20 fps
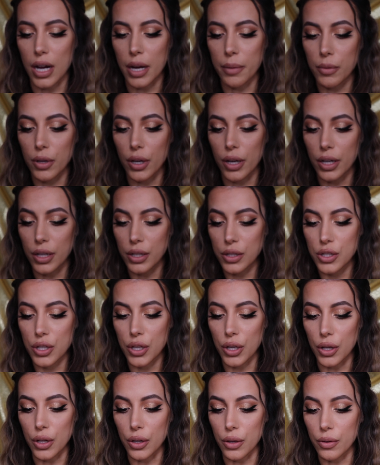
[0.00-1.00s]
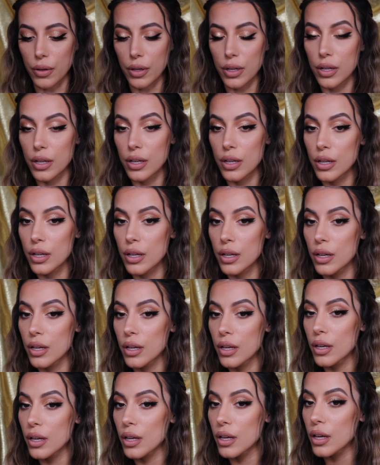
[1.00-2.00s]
I'm going to
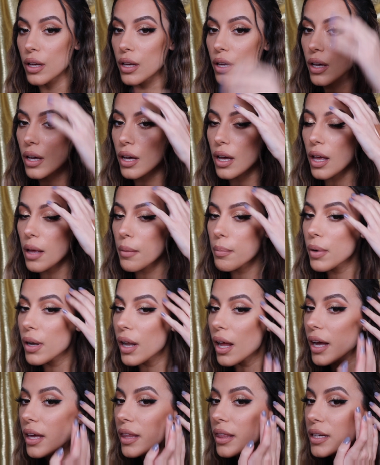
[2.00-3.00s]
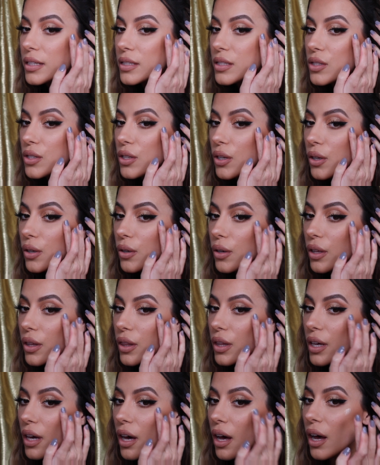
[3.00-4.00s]
apply this to
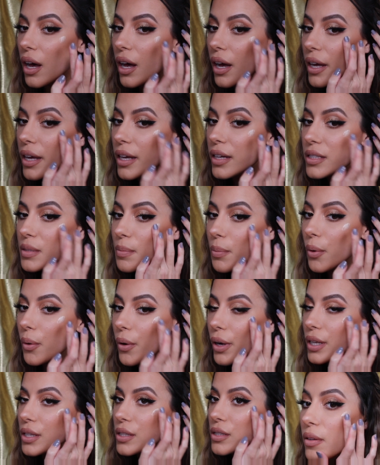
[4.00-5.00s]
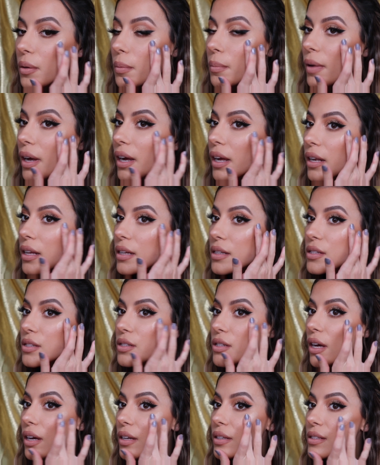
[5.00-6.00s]
the highest point, and mine is
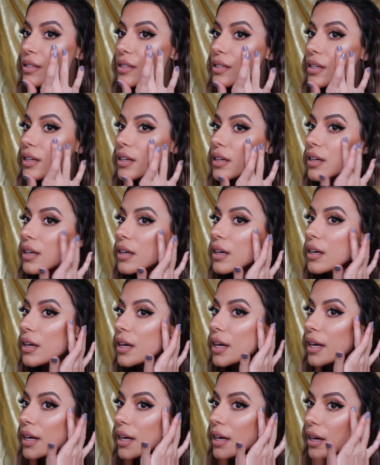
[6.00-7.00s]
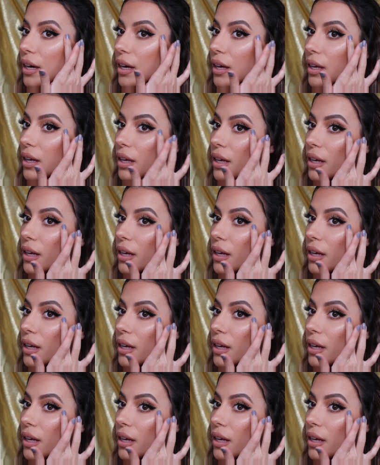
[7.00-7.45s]
just here.